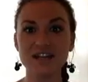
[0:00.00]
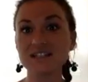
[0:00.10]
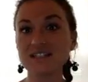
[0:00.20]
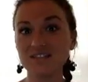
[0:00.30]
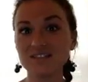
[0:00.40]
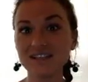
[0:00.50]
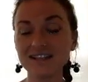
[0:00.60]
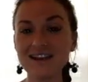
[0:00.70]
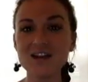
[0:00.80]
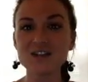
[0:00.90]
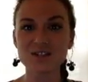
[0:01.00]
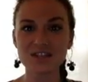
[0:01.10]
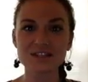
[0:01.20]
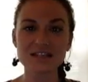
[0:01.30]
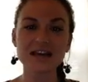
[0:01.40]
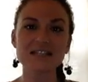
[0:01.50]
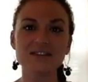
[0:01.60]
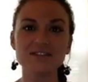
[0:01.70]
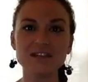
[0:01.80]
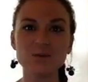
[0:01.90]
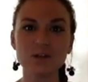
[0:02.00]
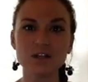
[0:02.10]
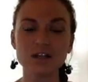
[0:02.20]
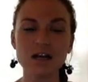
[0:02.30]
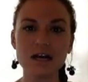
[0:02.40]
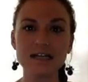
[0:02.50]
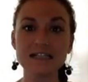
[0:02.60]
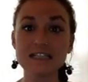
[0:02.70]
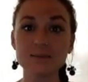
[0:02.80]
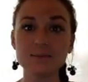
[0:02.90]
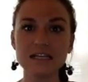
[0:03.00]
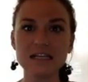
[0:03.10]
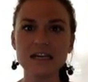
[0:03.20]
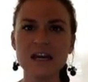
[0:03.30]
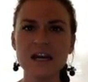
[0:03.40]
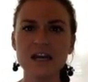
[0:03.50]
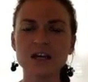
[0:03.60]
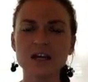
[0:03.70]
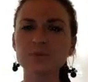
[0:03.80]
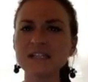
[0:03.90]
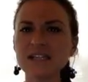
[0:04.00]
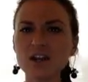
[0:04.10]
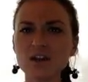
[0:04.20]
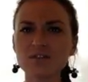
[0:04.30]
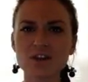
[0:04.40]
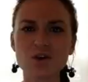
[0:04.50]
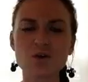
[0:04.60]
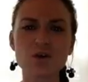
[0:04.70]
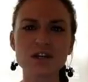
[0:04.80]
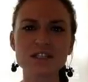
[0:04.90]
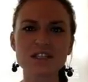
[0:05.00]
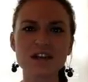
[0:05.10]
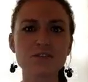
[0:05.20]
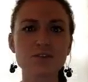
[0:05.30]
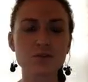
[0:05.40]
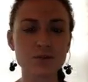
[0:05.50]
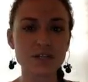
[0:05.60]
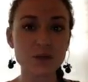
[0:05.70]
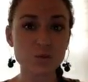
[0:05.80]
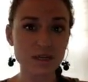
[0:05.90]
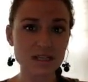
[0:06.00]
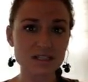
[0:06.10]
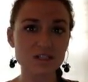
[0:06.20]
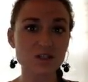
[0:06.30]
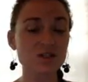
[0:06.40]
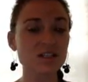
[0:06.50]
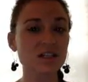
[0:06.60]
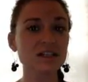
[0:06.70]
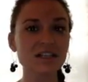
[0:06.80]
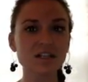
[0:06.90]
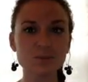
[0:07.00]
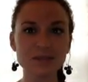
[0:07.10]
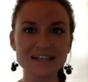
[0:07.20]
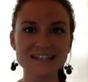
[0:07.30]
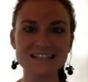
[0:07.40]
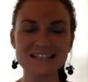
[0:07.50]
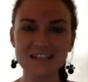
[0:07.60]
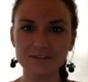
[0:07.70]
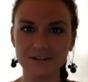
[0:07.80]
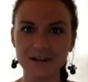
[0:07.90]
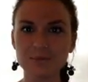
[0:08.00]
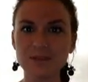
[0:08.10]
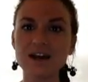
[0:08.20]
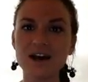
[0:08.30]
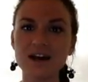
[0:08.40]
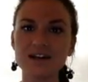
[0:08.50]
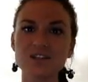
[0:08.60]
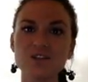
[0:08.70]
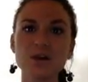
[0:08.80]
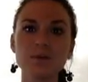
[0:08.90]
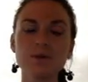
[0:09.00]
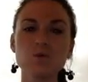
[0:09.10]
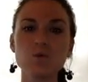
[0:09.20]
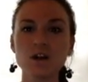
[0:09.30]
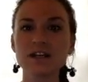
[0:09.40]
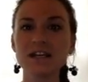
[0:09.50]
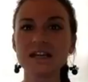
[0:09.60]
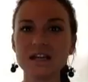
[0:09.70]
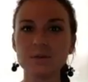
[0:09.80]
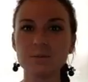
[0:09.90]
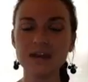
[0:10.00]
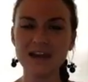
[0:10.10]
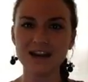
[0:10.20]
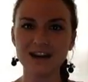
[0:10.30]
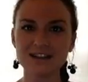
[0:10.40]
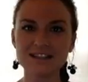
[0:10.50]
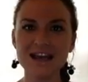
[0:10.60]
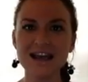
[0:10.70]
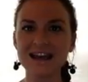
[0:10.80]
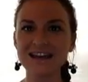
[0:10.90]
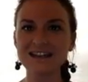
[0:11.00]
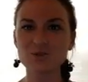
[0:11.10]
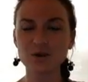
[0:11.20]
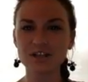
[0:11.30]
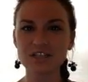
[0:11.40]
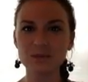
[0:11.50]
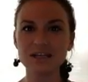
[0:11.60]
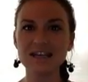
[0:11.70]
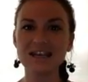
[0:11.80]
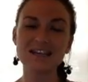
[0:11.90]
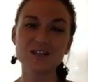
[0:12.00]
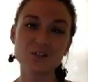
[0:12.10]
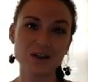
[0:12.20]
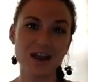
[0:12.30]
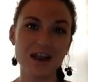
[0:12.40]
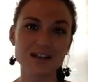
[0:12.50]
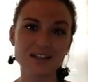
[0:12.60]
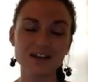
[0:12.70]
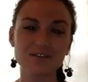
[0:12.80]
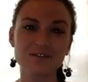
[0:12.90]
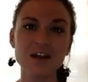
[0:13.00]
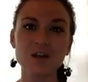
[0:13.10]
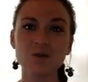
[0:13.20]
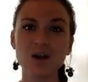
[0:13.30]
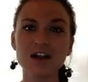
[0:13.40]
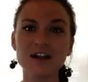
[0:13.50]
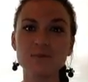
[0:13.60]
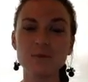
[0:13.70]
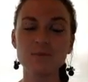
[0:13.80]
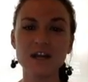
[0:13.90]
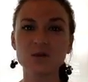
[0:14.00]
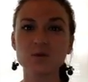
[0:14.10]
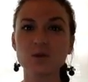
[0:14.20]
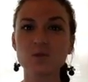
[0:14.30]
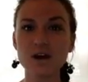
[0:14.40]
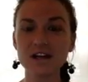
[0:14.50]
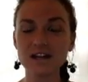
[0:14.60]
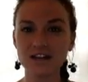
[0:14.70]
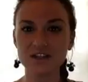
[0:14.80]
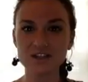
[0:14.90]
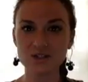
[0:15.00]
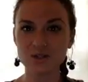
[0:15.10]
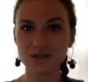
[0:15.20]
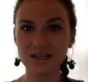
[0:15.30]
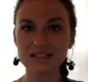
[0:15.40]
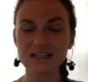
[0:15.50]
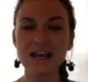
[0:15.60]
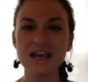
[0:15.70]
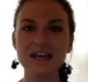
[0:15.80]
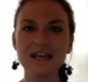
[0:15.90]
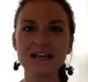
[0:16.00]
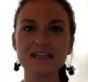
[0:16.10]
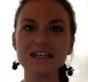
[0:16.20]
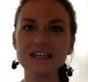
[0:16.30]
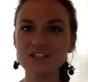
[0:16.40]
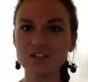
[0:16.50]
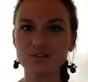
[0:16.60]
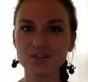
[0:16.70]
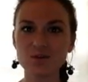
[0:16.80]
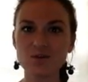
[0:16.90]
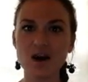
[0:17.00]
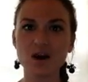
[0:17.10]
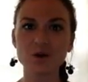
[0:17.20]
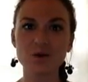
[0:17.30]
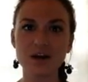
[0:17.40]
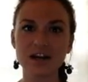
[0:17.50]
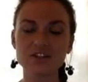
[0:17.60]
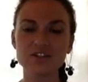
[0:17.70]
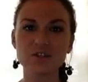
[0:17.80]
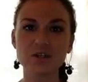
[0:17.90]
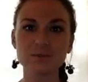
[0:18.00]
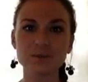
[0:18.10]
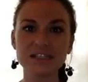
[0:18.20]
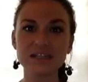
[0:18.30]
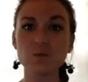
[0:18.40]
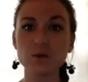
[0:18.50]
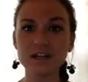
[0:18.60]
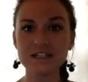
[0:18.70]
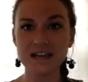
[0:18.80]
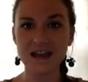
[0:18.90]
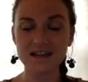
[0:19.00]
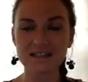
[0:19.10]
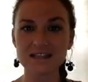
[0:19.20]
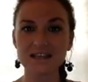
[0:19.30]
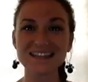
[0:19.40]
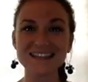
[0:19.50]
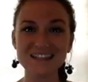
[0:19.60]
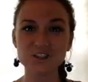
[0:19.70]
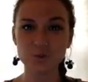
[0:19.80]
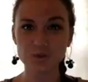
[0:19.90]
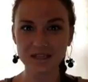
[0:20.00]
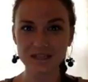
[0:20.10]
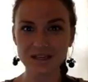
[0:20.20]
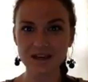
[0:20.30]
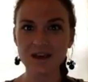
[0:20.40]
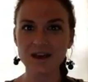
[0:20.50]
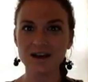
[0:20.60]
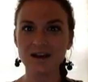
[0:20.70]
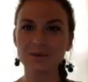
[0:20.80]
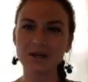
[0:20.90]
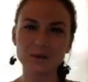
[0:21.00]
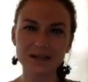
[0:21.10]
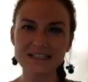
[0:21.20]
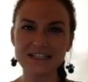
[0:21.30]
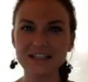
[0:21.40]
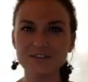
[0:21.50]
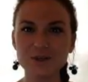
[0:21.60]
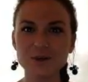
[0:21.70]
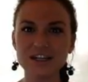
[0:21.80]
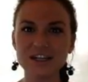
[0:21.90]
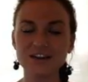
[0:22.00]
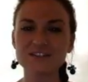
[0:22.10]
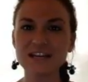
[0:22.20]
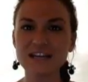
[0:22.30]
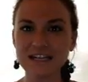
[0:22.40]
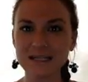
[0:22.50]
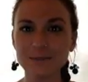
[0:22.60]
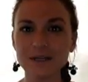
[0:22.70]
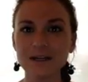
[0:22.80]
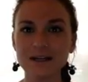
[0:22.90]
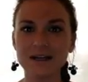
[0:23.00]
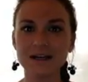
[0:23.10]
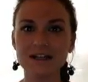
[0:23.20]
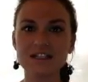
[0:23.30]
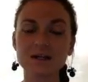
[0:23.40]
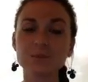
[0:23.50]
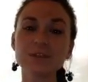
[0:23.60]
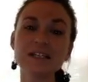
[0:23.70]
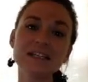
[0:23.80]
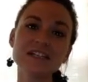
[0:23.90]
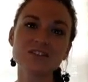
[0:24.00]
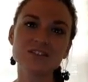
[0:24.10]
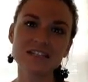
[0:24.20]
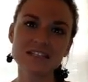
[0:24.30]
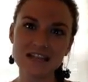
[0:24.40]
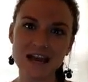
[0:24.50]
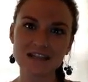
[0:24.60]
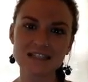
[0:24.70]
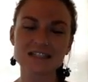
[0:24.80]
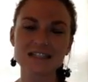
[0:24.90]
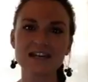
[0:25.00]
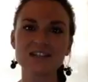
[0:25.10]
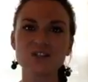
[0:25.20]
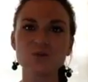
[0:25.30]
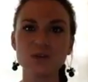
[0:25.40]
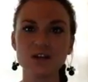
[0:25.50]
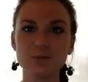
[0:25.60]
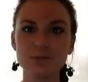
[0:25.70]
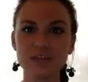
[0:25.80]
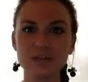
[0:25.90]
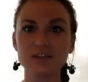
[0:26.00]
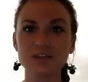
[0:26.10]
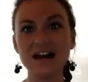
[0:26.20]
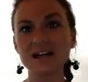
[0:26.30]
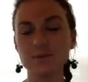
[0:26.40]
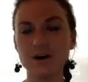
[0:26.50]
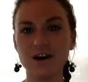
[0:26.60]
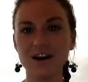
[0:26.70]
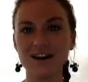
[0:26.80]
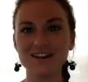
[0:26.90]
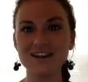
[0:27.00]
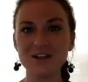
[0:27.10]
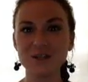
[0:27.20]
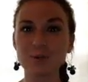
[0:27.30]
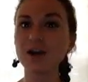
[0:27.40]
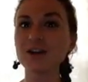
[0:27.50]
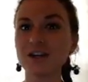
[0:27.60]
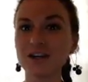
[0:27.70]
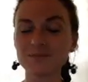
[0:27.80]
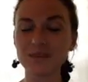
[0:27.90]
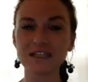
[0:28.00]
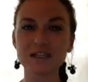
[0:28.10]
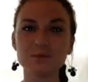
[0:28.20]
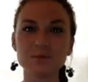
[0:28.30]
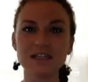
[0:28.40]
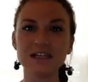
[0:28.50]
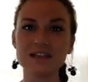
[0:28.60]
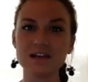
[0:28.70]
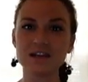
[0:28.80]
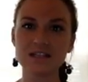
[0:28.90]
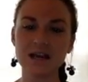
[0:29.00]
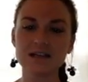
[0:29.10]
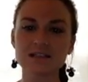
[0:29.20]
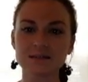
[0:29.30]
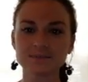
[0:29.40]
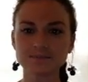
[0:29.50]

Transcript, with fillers: activity. So this activity will uh, need to be completed over the course of three weeks. So it's a little bit different because you will be working in pairs and it's going to be interactive. You all have been paired with one other student and each of you are required to complete one task each week. Uh, but I wanted to give you enough time uh, to complete each of these tasks as you will be relying upon your partner in completing their task.